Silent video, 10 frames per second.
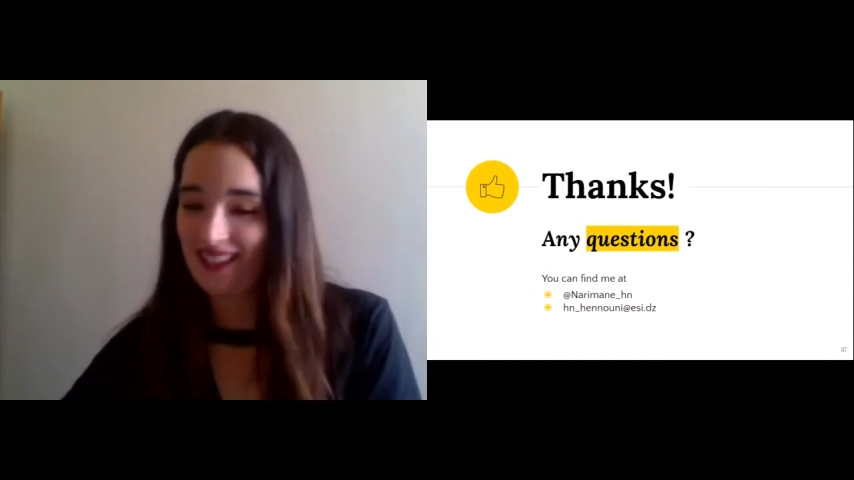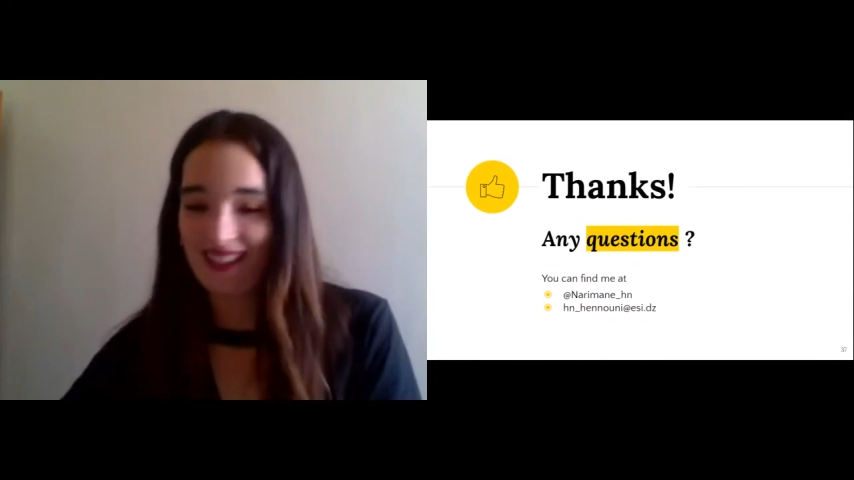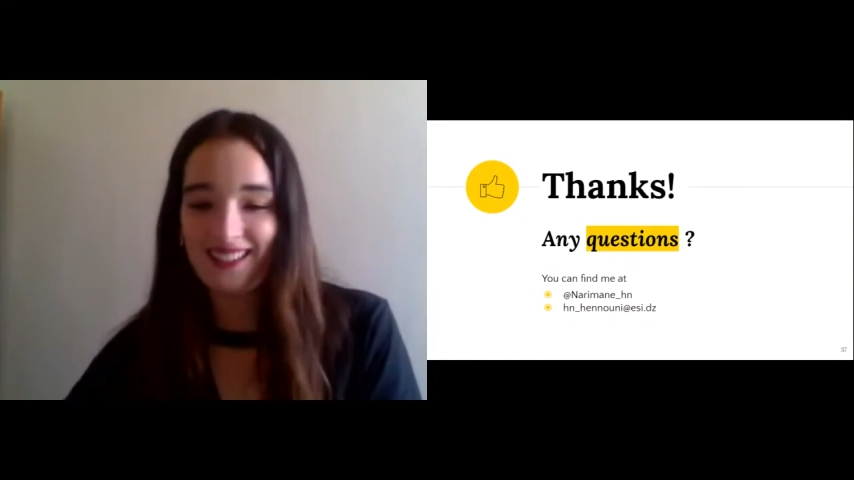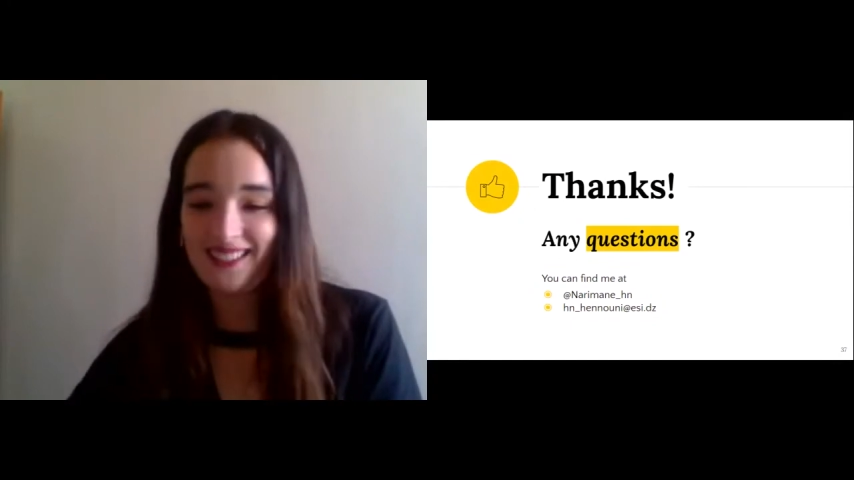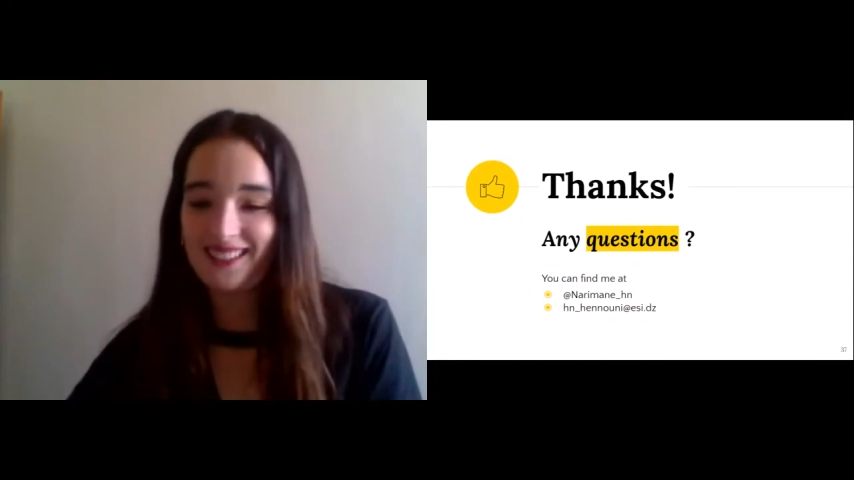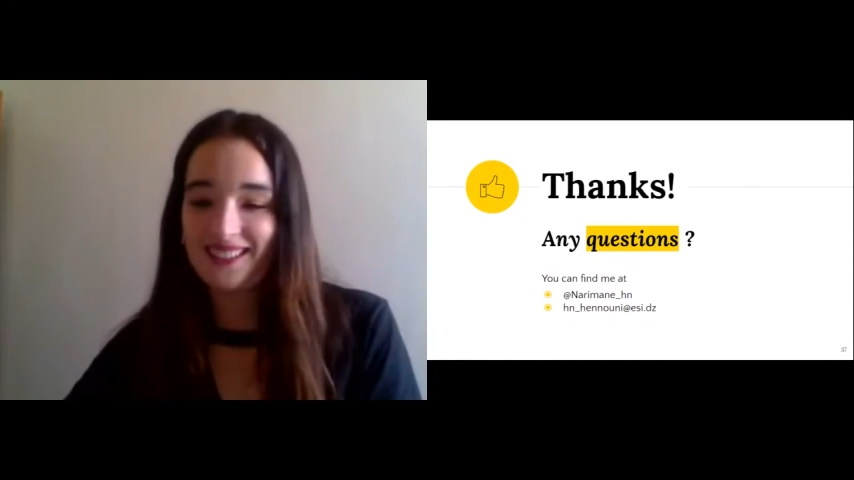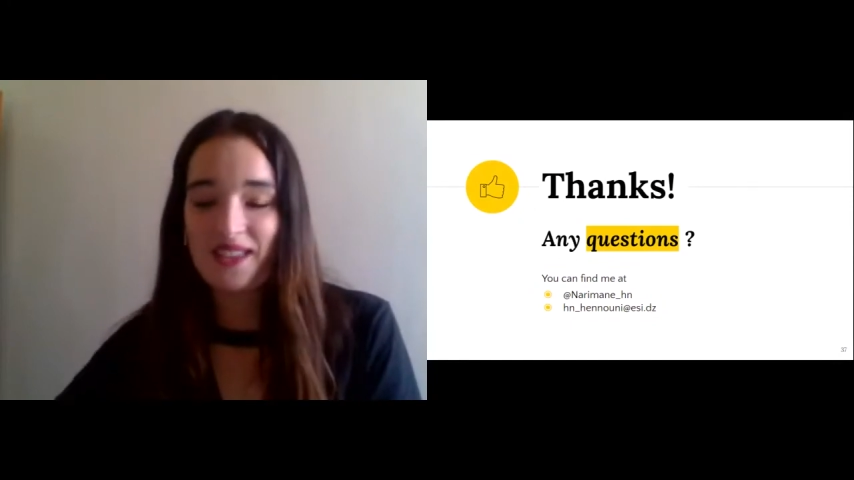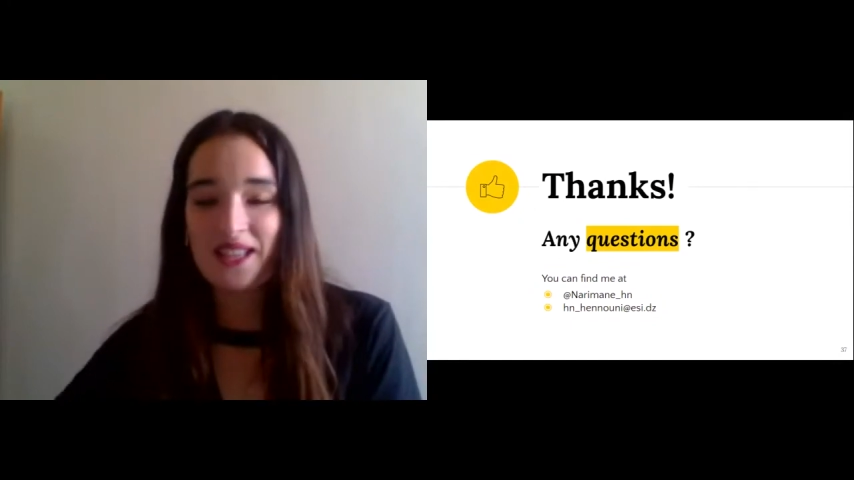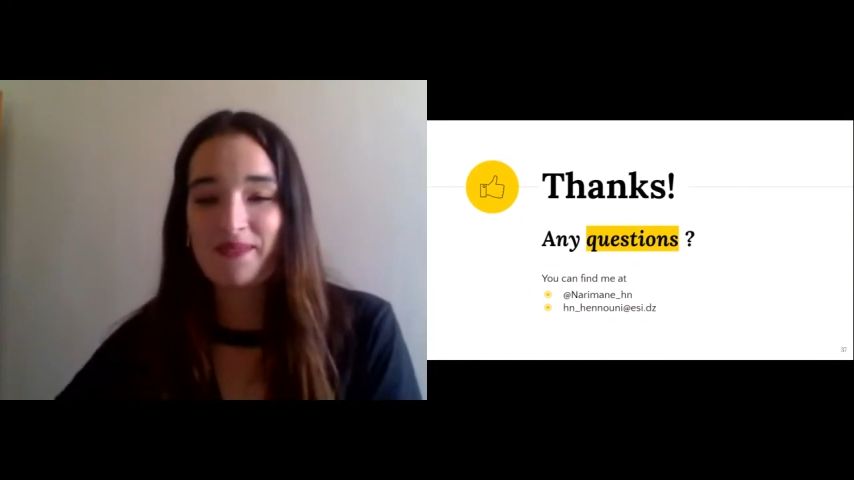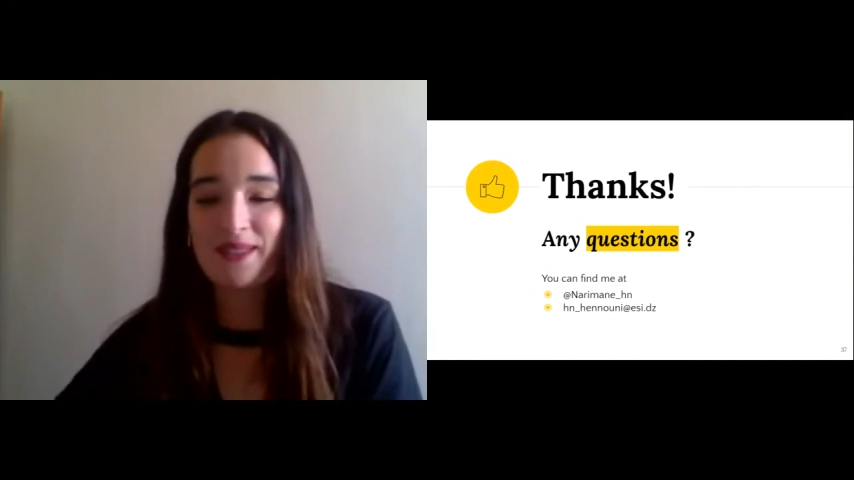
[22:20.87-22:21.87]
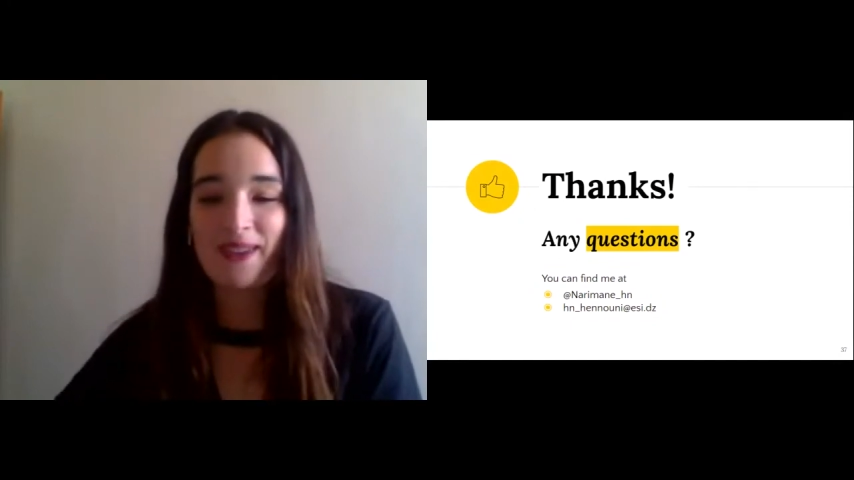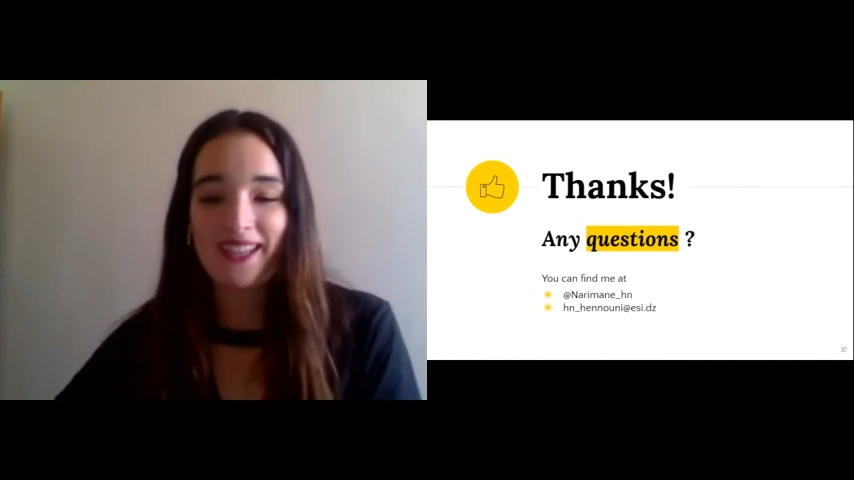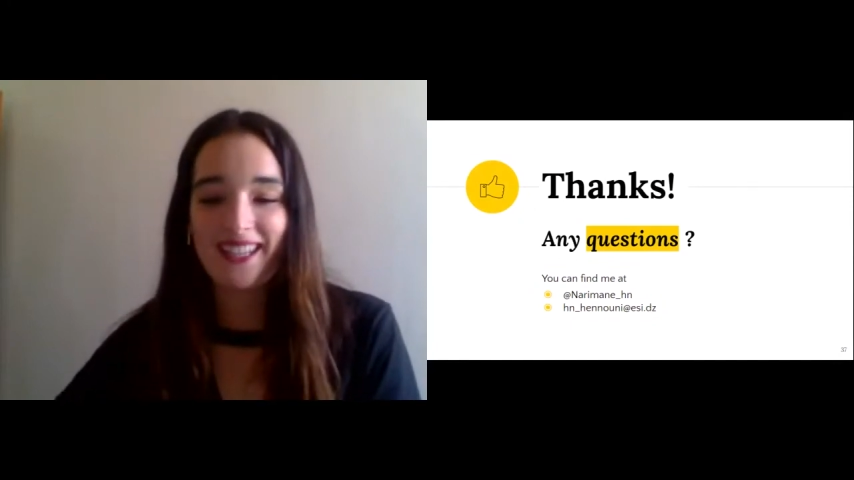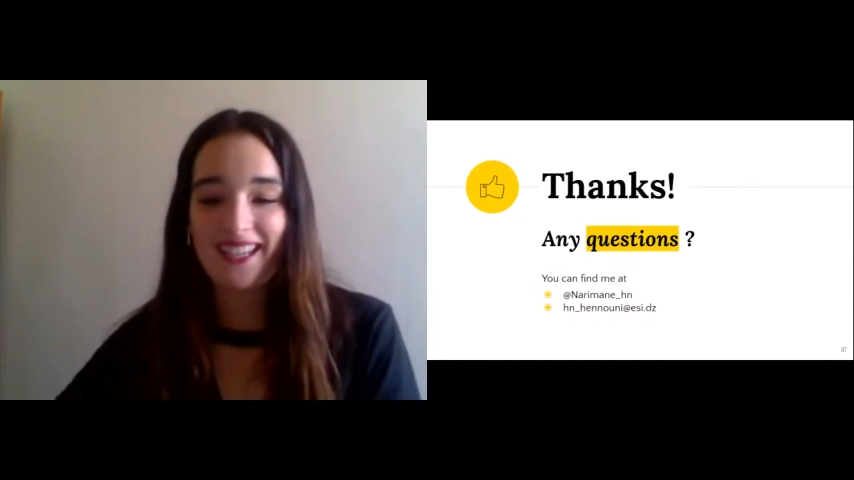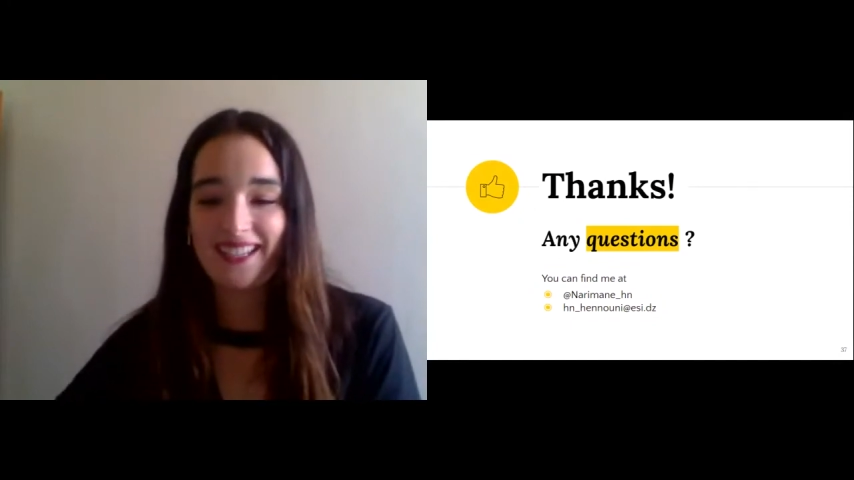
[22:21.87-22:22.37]
and it made
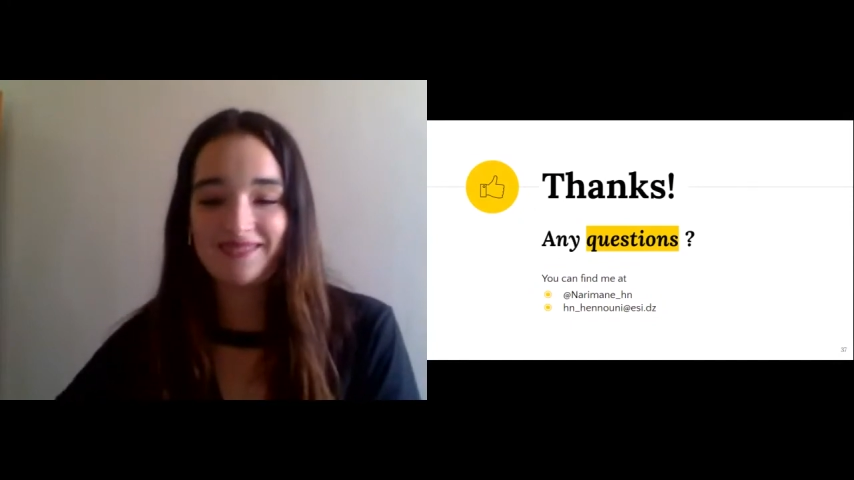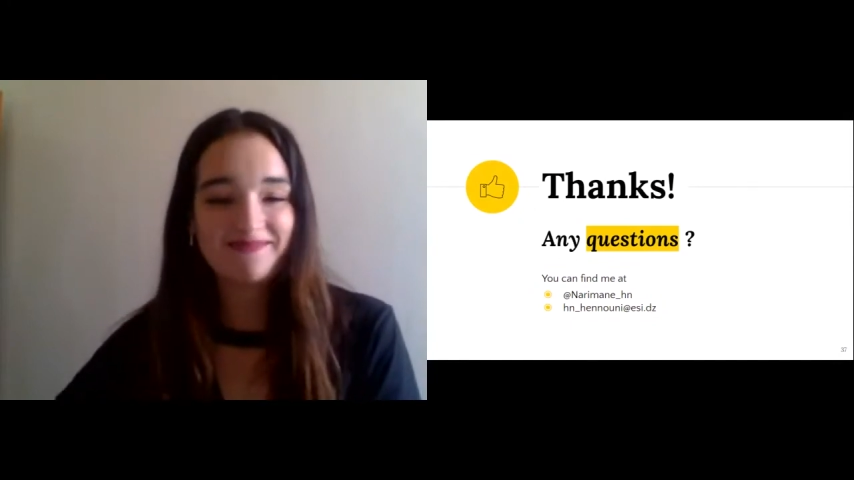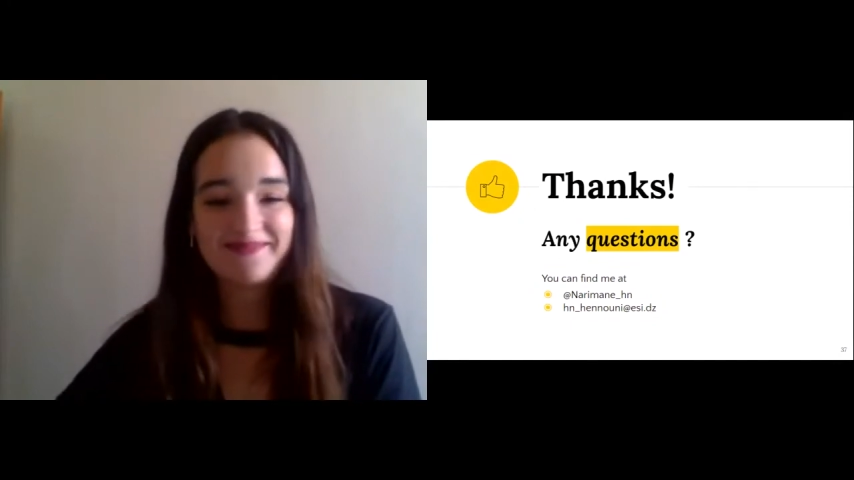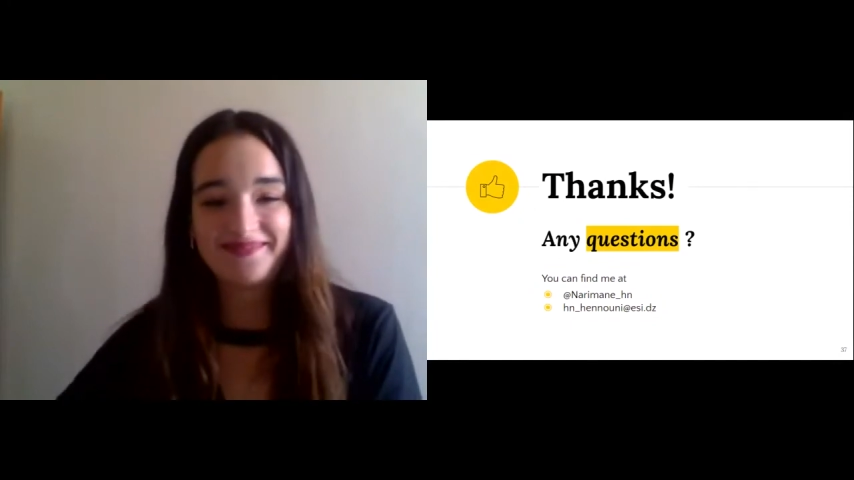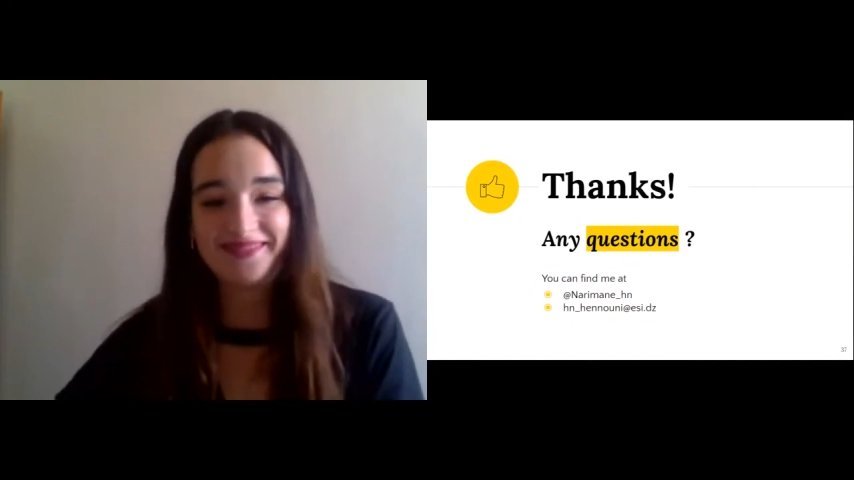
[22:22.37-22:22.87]
my day.